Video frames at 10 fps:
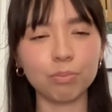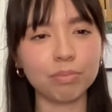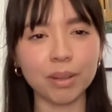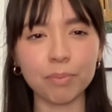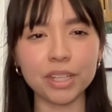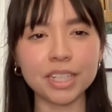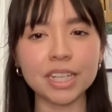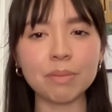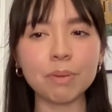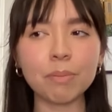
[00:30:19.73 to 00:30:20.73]
something to
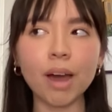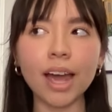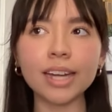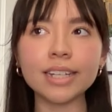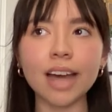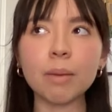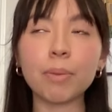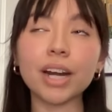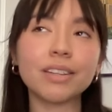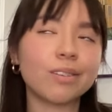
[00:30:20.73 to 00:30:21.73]
keep in mind.
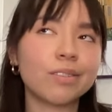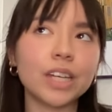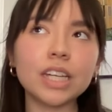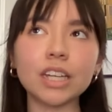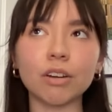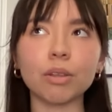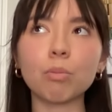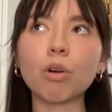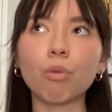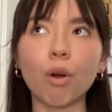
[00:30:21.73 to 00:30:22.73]
But I think, the
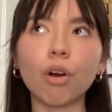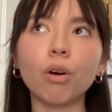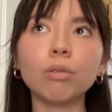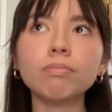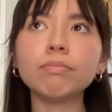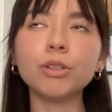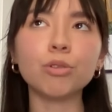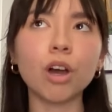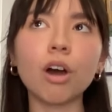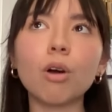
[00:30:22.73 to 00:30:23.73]
more rural you
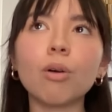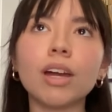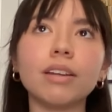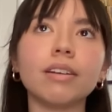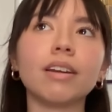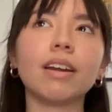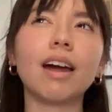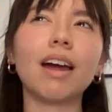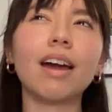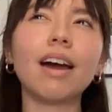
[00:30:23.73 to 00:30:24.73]
go and
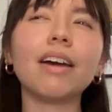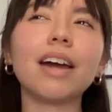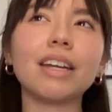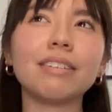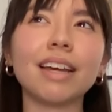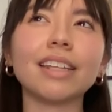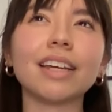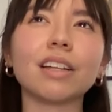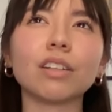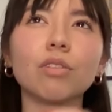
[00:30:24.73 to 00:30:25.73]
I'd say
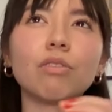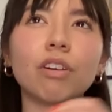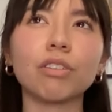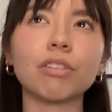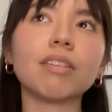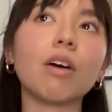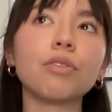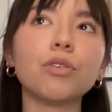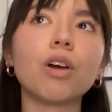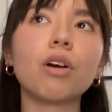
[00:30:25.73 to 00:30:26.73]
like a little farther south
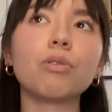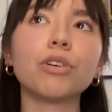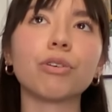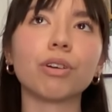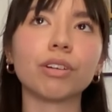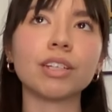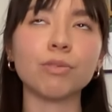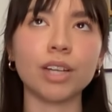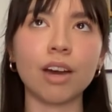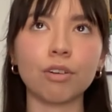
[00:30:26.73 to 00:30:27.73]
you go, you're going to
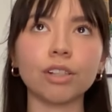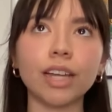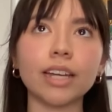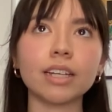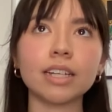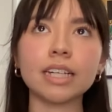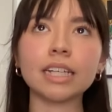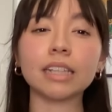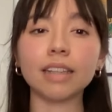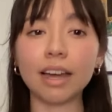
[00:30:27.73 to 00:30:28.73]
encounter like
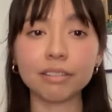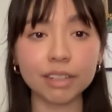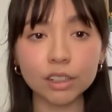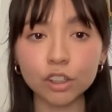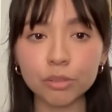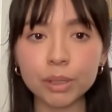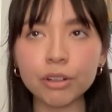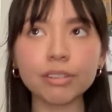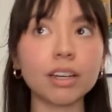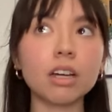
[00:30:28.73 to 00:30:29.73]
less English
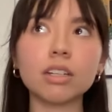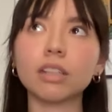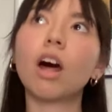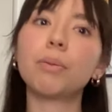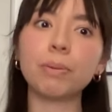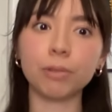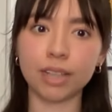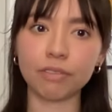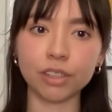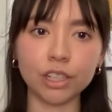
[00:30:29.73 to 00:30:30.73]
speakers. Like a lot of people
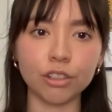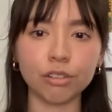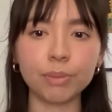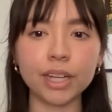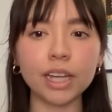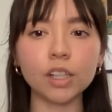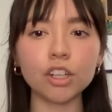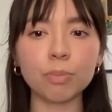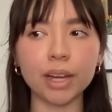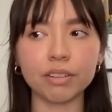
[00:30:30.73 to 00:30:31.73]
definitely do speak
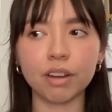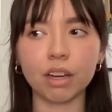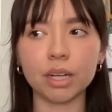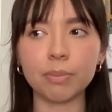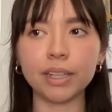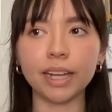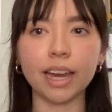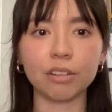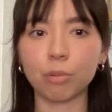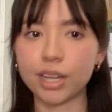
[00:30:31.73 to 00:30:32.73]
English, but it's not going to be like
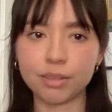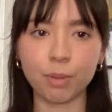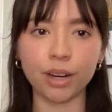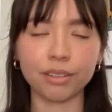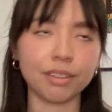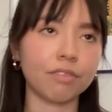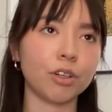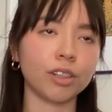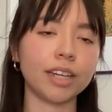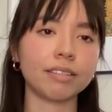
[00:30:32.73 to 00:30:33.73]
as widespread as if
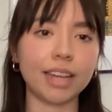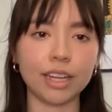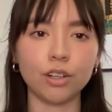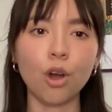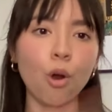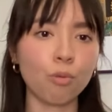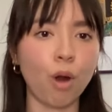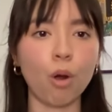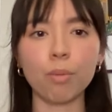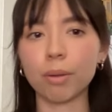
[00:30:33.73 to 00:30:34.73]
you're like saying
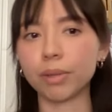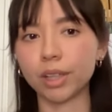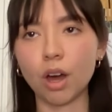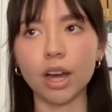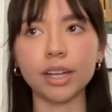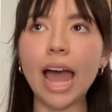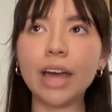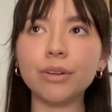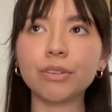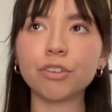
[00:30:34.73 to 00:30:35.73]
Rome or Milan.
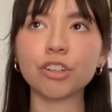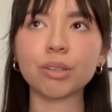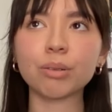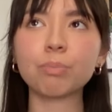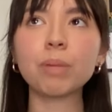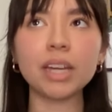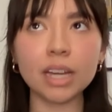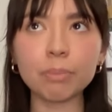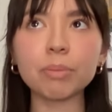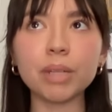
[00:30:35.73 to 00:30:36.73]
And so just
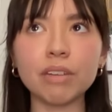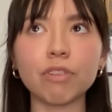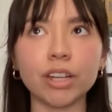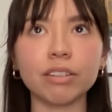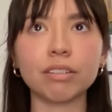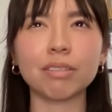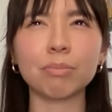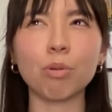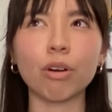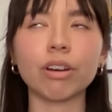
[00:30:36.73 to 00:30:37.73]
picking up some key phrases is
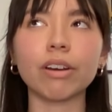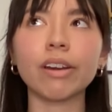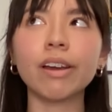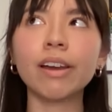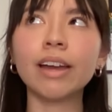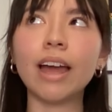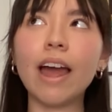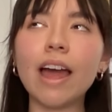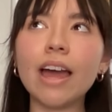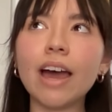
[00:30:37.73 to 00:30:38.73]
important.
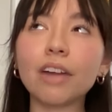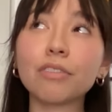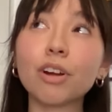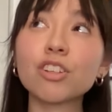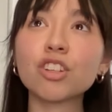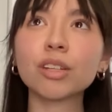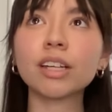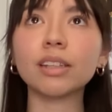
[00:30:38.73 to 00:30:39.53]
And as far as just like a